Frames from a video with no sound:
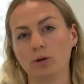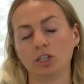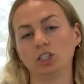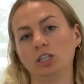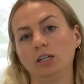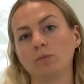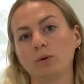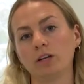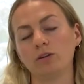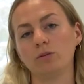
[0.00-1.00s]
worksheet
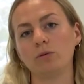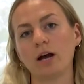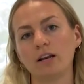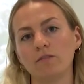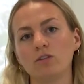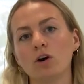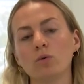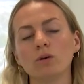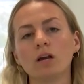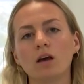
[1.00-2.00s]
where you kind of
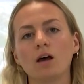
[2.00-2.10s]
note